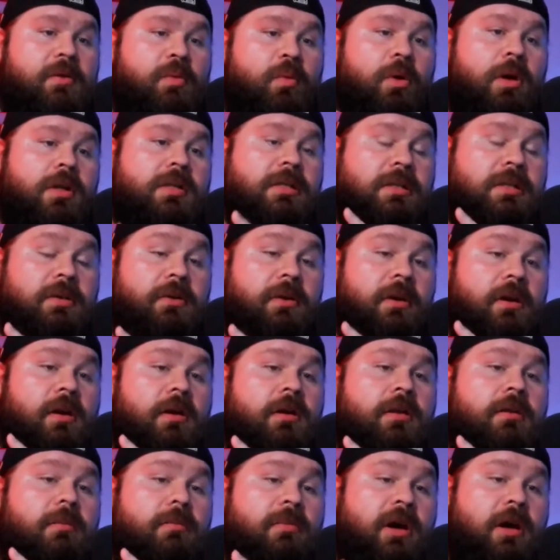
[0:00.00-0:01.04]
What is going
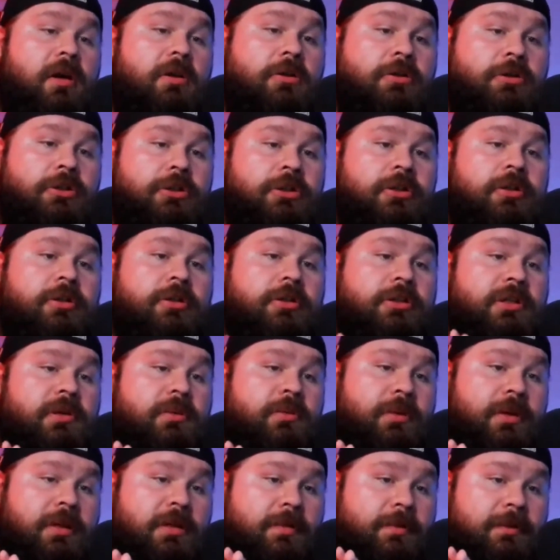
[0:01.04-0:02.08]
on in the modern church
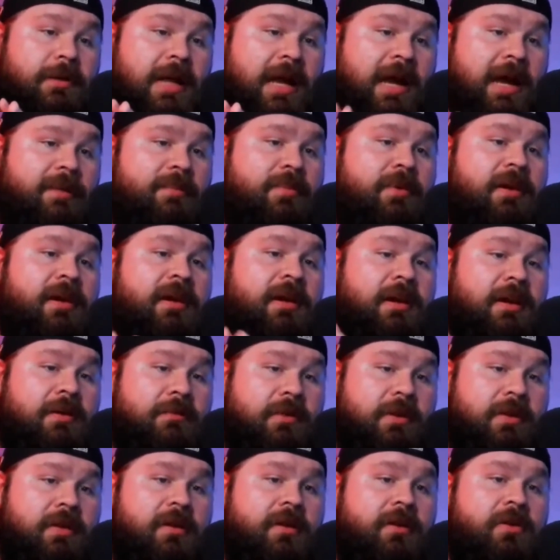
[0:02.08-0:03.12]
and what has been happening and
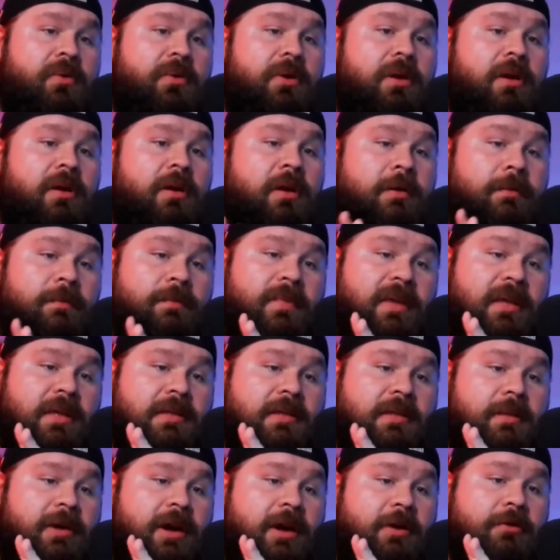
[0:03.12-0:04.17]
everything going on
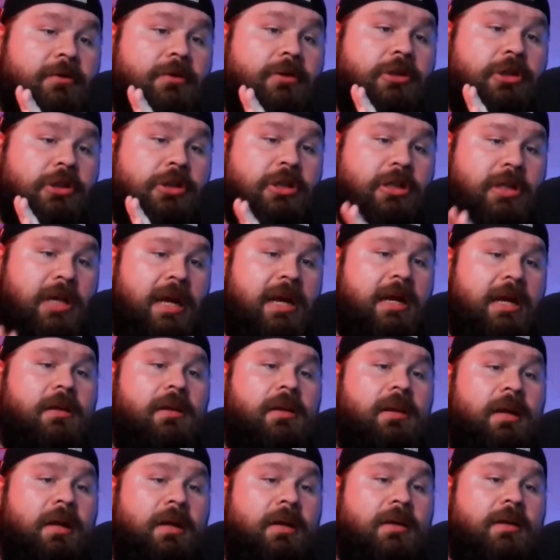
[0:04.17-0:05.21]
is about
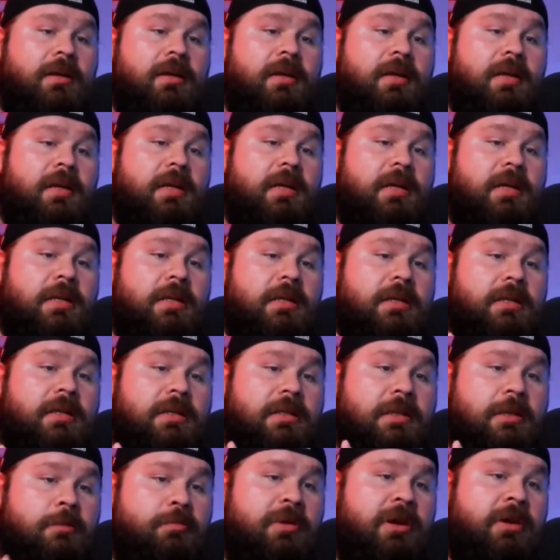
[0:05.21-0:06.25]
channeling
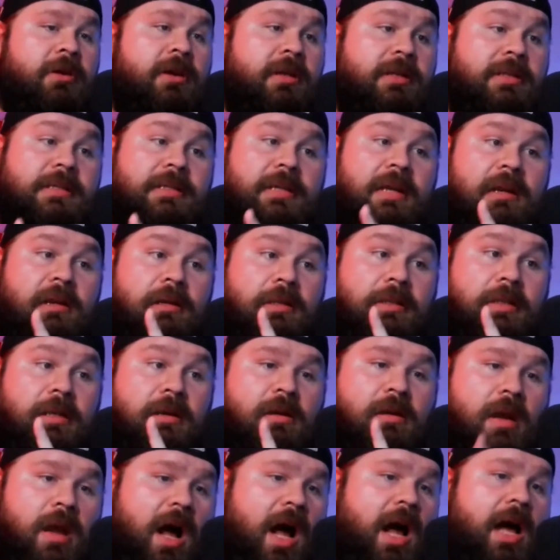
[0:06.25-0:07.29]
spirits, and it's
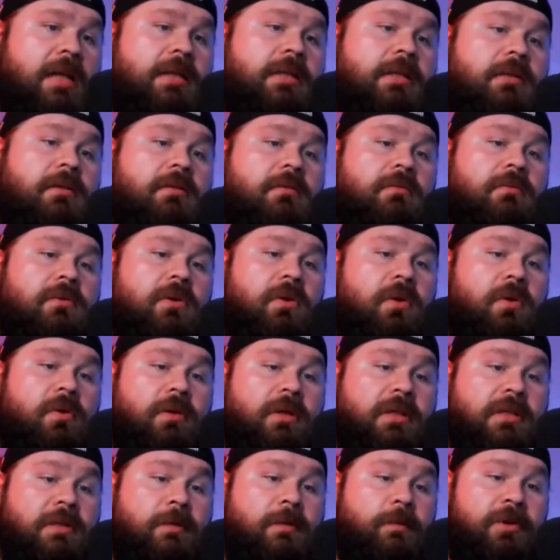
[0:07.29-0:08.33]
not the
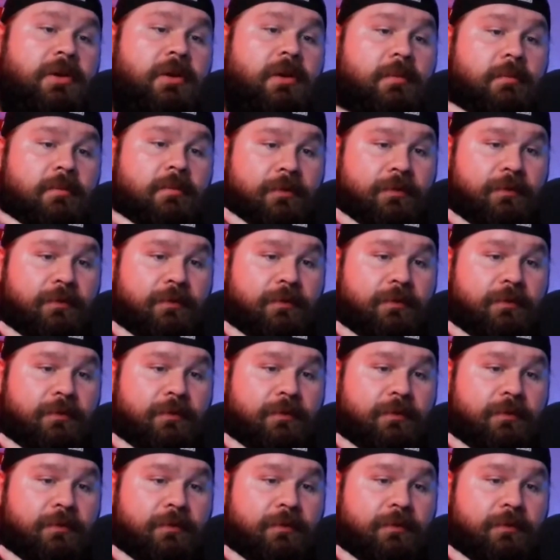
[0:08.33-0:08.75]
Holy Spirit.